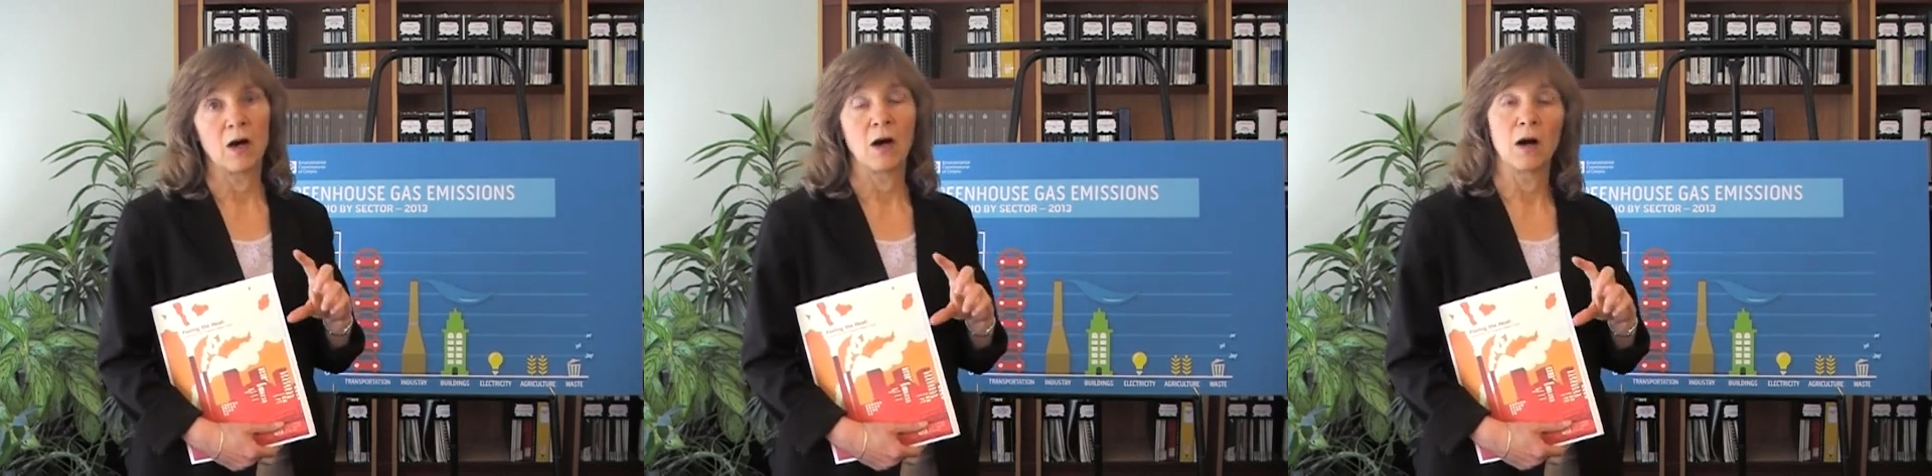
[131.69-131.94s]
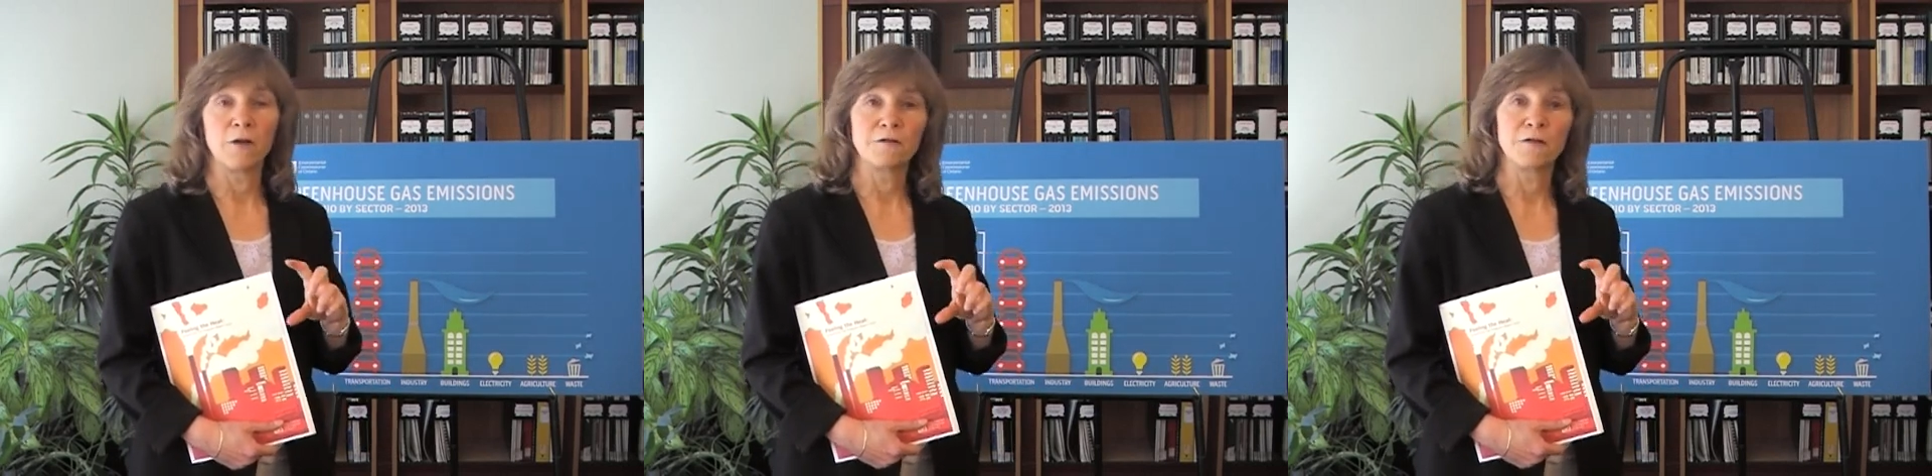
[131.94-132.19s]

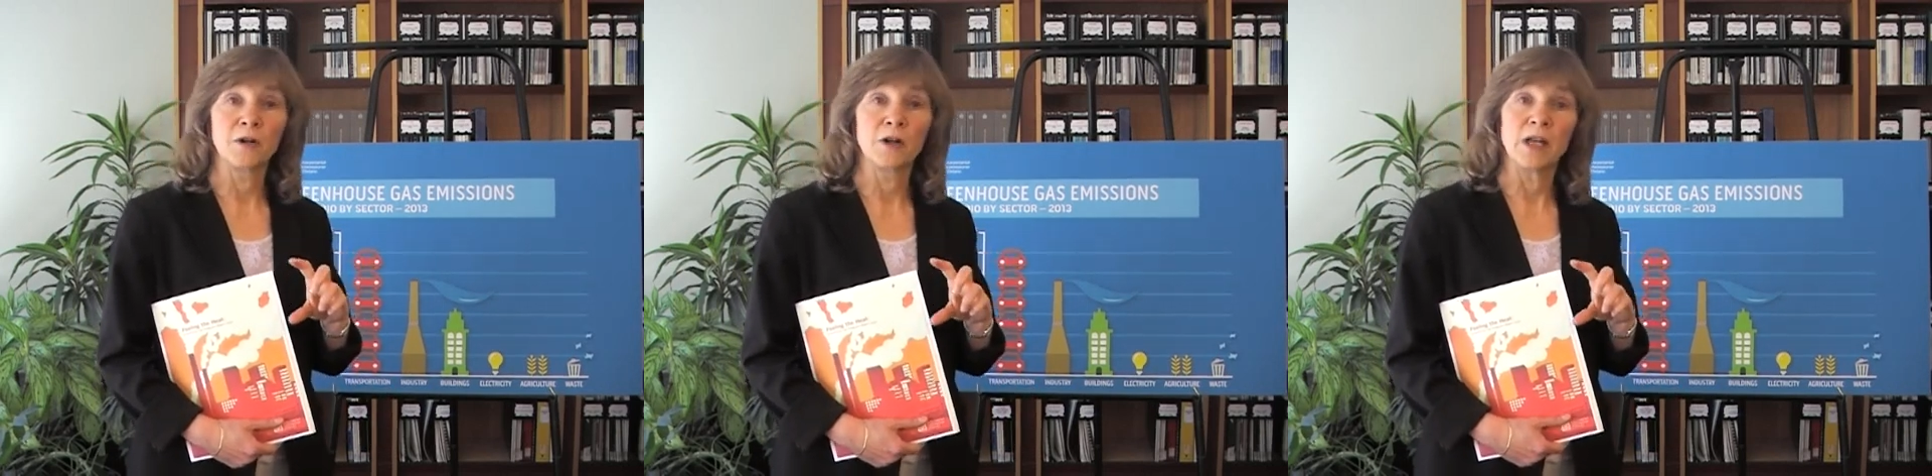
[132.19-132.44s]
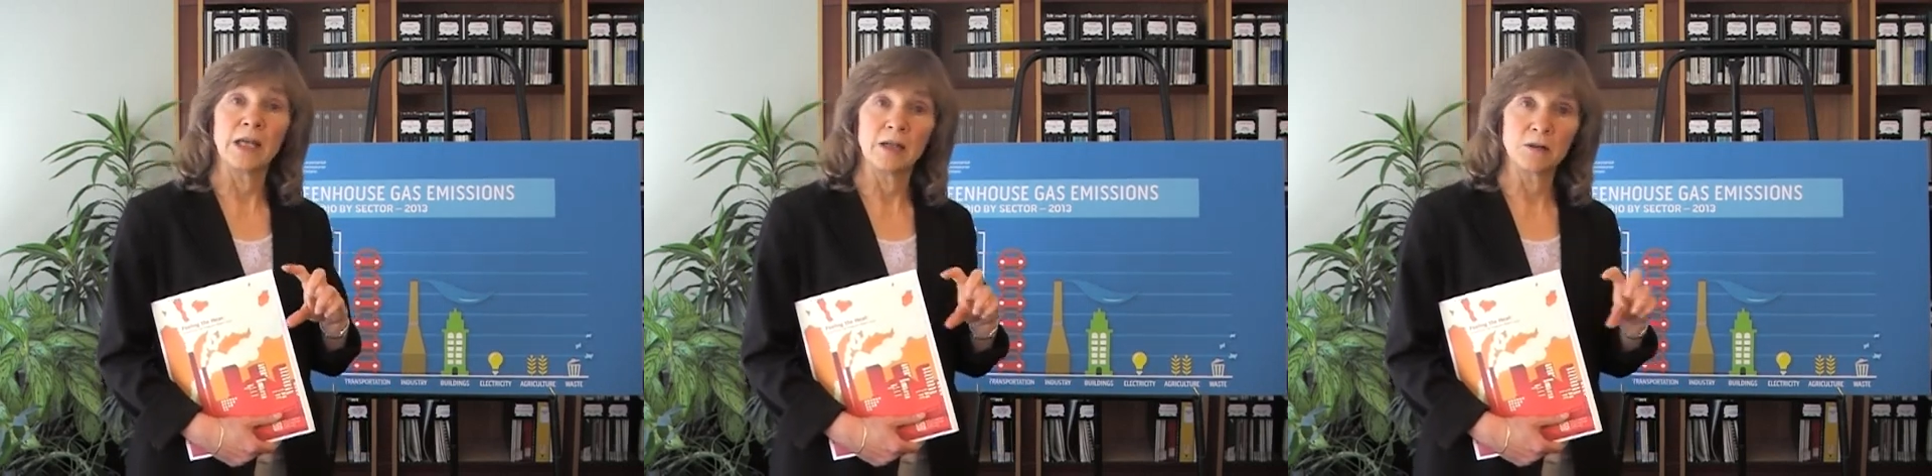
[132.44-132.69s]
are for
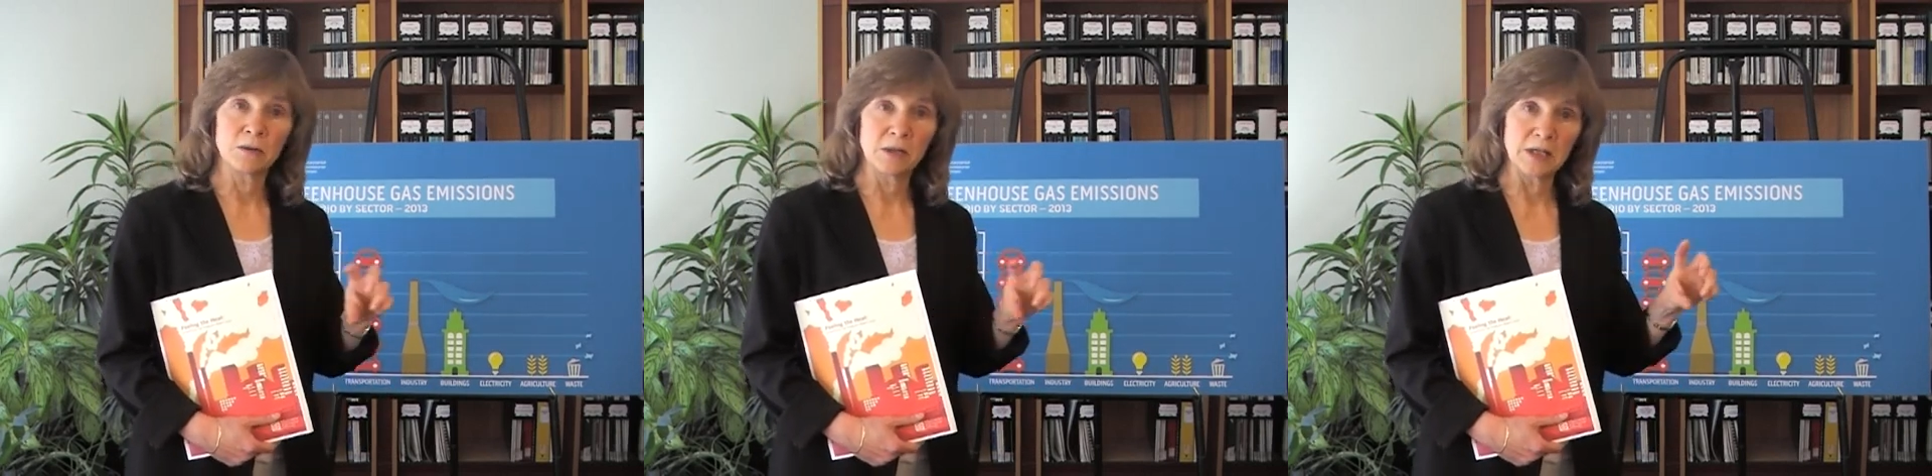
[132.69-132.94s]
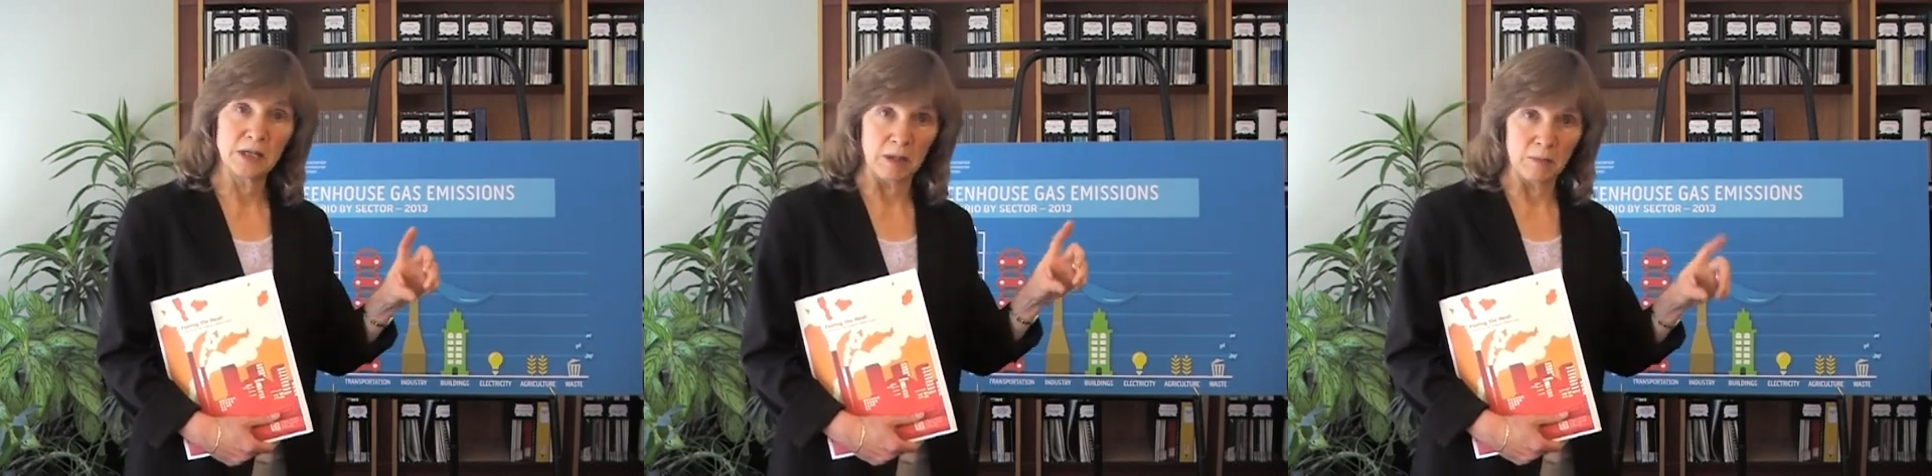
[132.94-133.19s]

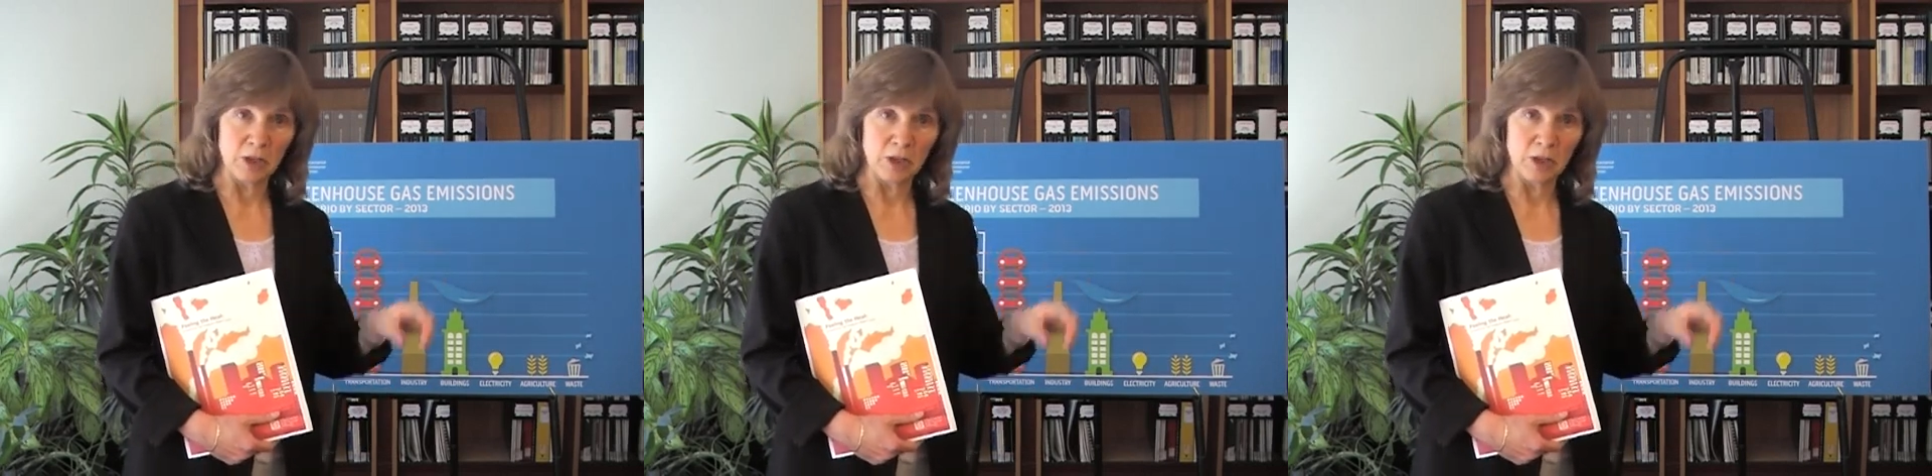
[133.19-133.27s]
increasing